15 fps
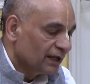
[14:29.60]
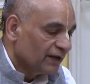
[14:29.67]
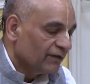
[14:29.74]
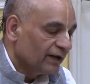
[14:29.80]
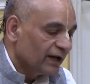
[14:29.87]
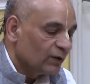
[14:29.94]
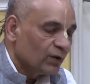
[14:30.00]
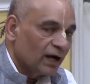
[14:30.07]
If
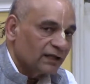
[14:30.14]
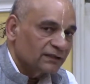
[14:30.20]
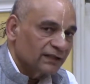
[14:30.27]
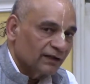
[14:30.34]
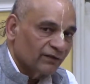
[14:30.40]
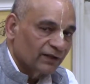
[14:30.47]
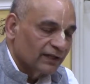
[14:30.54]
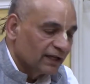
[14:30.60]
he had to ask,
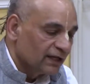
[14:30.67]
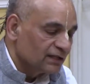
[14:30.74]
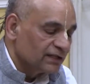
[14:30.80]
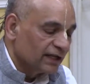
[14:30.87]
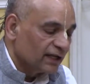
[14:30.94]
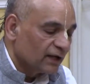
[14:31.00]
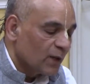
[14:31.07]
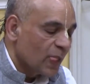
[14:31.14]
everything is
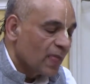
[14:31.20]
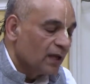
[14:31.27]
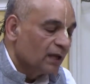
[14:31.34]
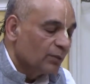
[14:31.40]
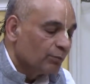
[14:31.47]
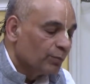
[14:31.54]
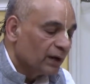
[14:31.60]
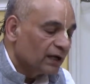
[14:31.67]
there.
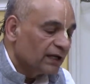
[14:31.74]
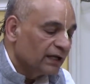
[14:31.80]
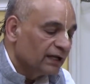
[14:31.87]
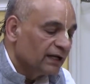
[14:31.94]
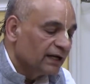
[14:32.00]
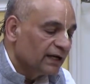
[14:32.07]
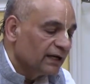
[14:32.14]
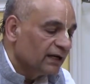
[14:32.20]
But he
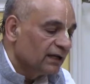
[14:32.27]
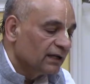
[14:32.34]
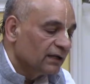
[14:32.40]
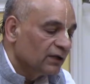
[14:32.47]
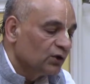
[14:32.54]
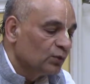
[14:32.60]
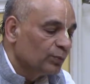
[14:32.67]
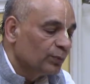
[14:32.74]
did
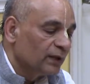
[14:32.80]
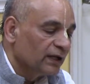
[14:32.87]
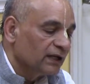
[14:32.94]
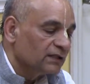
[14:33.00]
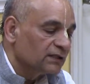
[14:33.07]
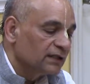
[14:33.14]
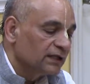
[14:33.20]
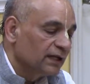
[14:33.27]
it to
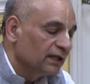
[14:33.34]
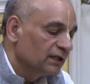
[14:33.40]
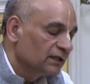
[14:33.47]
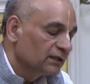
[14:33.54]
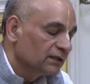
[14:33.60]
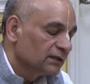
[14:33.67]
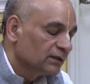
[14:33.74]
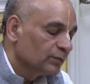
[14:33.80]
please the
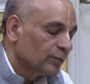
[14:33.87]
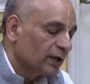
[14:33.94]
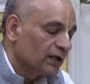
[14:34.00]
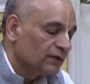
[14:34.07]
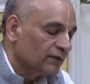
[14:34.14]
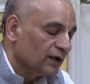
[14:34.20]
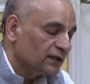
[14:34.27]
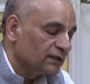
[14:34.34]

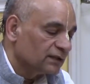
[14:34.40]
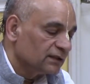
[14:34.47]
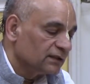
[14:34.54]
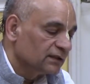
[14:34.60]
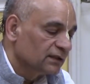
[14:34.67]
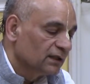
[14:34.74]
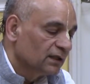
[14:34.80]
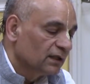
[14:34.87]

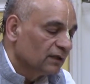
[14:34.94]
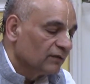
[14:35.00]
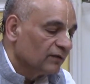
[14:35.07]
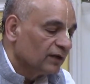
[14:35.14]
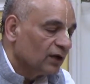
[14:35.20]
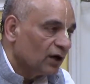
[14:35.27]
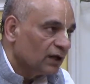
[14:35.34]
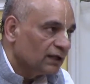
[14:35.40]
Brajvasis.
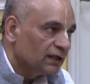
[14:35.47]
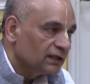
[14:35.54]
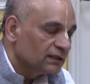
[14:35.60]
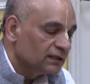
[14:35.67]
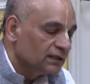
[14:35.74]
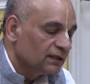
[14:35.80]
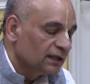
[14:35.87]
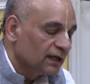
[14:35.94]
With all these
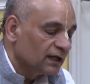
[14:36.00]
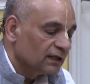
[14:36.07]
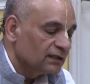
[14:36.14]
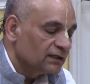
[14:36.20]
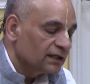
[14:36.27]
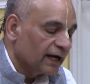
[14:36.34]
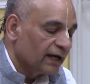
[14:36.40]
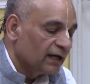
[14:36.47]
little
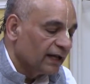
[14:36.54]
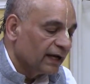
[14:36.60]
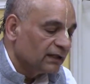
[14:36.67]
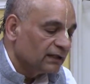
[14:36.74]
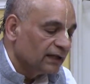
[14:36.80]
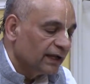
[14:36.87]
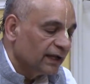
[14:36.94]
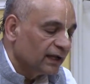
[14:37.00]

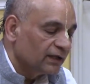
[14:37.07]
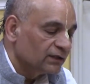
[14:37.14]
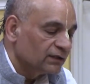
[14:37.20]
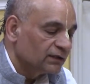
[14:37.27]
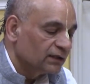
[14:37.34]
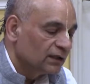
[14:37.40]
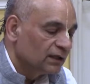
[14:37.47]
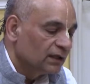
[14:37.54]
childlike
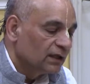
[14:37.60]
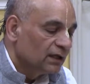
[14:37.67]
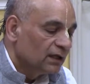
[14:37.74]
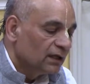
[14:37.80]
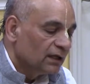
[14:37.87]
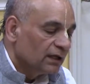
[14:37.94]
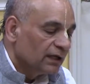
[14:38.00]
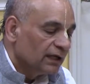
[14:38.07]
things,
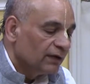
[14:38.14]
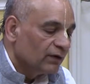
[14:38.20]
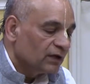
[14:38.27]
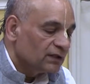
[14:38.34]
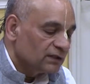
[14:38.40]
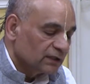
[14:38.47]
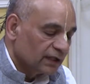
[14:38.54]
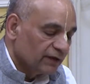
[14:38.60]
he
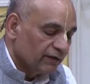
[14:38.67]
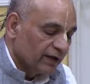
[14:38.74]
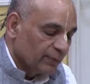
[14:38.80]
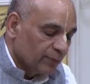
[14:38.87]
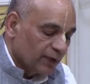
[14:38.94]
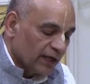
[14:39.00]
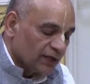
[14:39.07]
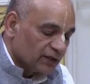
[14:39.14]
was giving
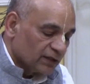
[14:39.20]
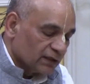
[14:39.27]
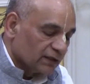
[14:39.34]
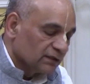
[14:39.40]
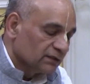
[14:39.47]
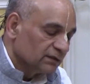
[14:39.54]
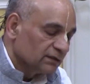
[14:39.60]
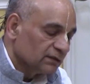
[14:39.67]
pleasure.
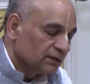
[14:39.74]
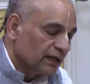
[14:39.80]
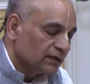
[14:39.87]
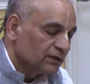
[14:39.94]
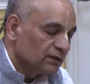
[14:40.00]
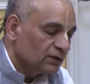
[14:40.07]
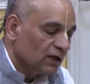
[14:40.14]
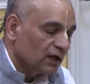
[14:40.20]
That
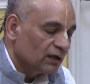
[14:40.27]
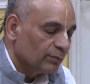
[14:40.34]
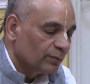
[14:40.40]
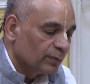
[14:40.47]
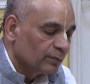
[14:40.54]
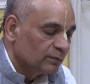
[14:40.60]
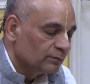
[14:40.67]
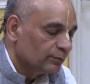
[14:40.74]
is called
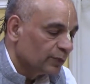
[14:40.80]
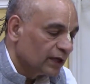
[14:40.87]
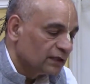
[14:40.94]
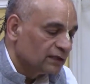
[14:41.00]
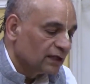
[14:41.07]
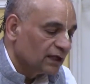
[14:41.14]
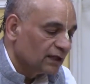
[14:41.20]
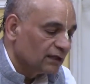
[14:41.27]

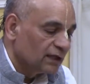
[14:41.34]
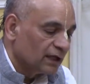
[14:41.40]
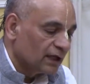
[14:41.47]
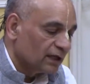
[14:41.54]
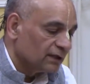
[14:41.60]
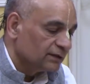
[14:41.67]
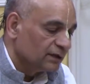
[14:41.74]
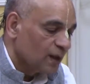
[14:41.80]

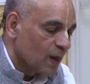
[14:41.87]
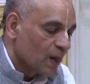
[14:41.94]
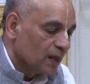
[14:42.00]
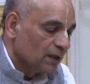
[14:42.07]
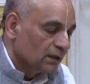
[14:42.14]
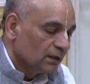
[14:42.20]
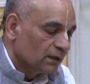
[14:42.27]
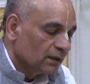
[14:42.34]
Brajanandana.
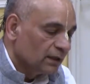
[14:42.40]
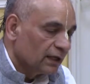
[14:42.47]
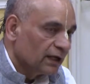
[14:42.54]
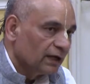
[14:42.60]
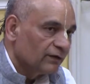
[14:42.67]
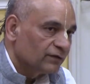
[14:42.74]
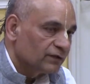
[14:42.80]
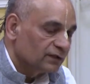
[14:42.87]
He
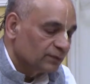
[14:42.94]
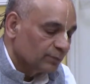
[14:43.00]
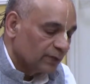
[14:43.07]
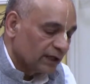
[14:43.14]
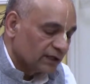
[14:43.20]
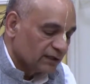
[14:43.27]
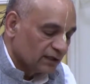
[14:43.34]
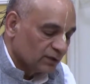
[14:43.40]
gives
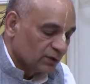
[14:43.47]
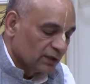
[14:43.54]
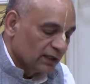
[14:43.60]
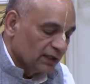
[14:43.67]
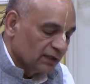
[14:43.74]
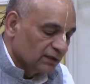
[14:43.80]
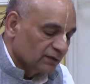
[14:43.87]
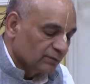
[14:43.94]
pleasure to
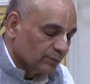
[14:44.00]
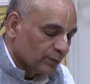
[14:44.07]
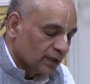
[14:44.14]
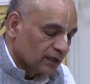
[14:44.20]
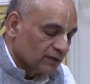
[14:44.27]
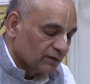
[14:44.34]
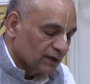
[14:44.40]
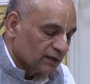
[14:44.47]
the
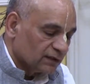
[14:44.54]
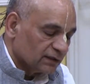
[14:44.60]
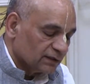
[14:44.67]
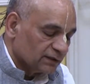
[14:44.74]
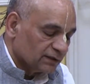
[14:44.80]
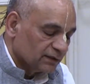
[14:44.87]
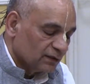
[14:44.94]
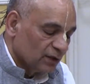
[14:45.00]

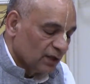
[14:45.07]
Brajvasis.